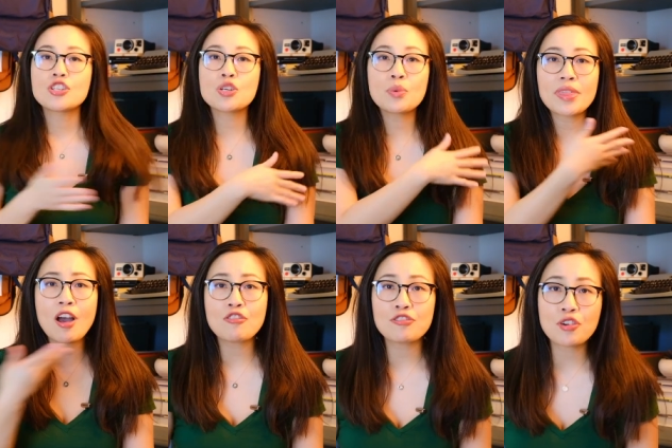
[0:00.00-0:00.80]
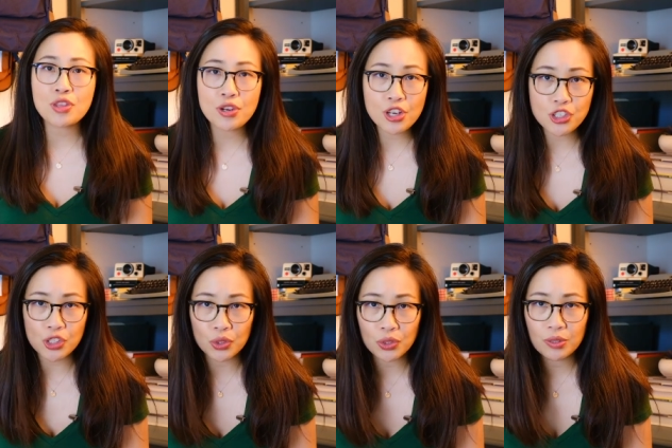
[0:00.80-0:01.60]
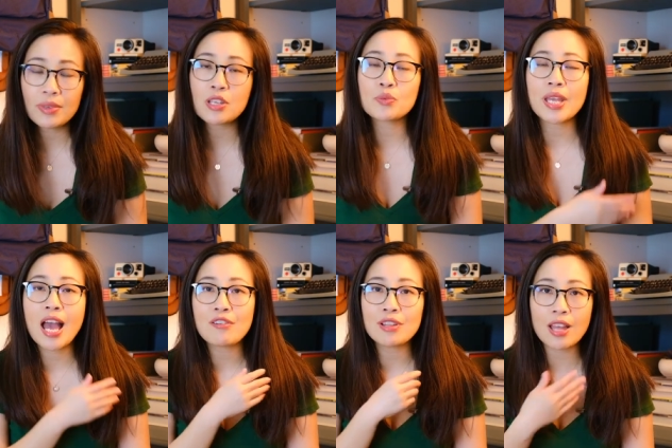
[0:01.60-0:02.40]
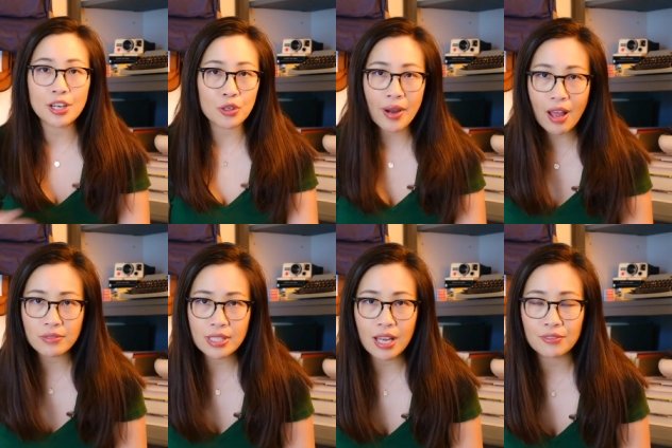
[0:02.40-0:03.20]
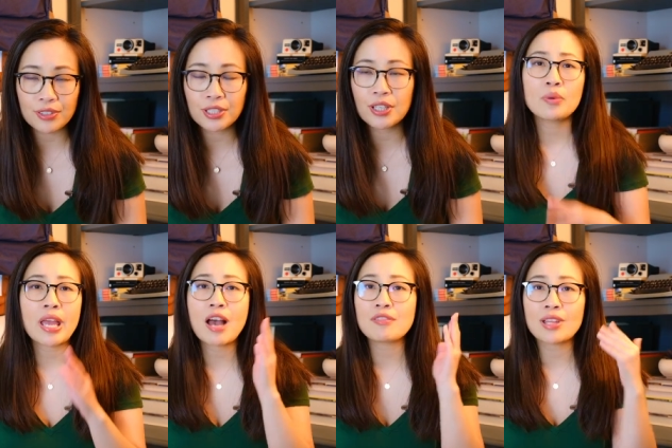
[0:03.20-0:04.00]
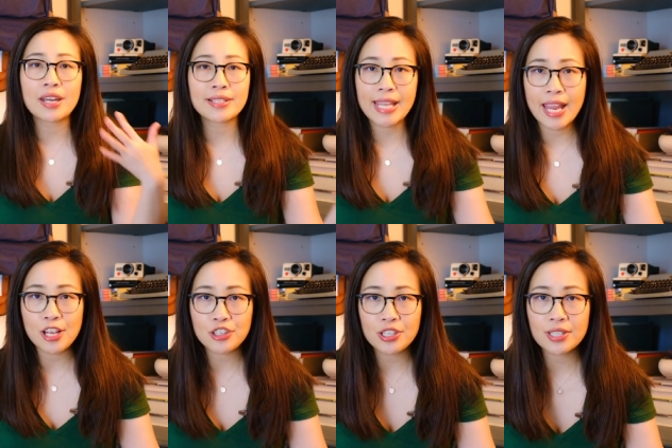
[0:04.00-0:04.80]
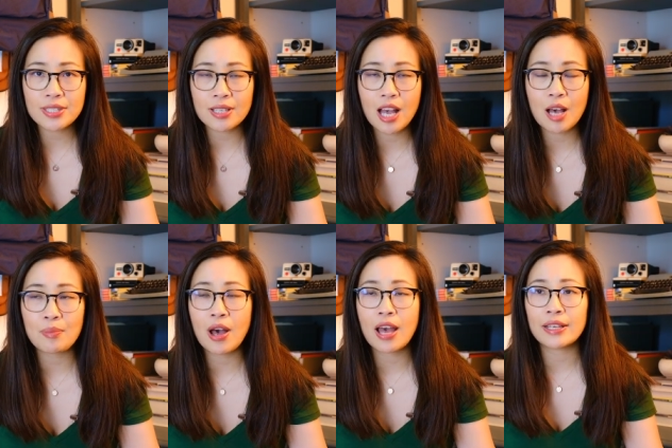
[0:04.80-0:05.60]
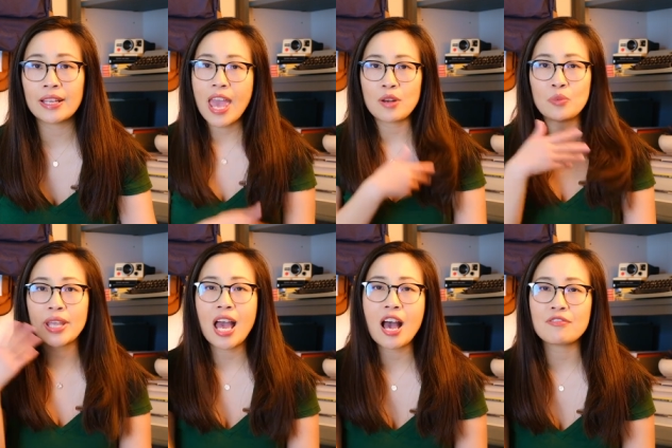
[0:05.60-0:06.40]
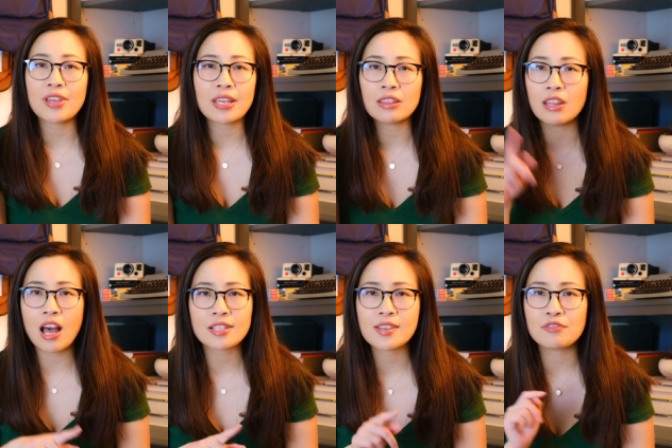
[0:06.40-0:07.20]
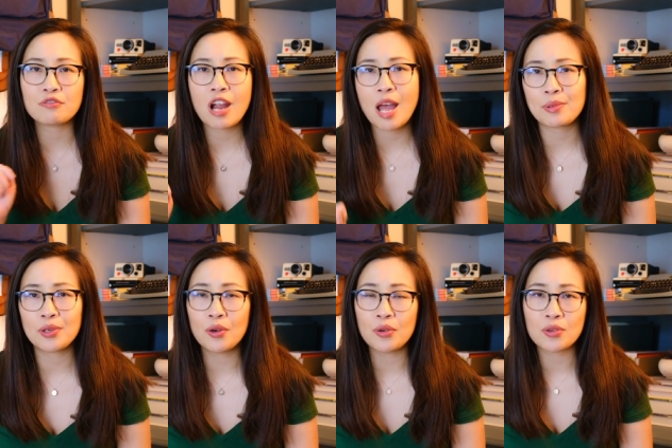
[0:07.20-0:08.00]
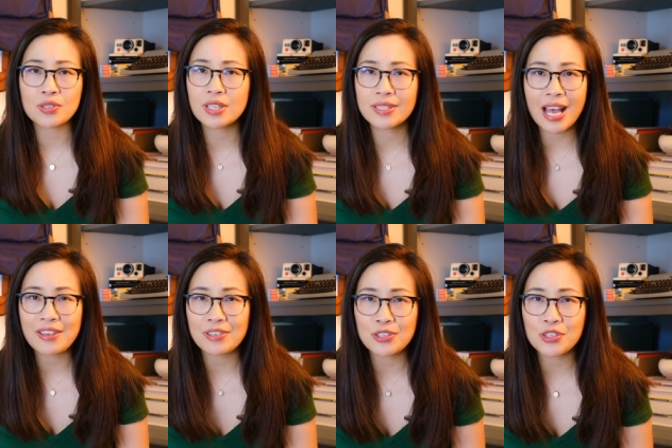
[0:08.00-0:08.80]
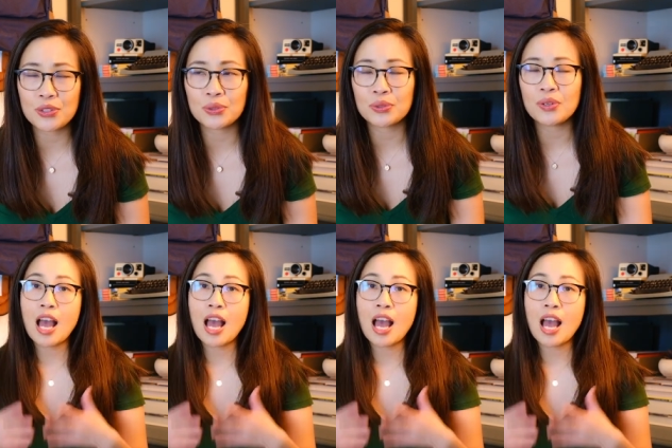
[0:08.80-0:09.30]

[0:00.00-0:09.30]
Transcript: So without further ado, because we have a lot of ground to cover, we have a lot of tangents to hop on, and we have a lot of rabbit holes to dive into.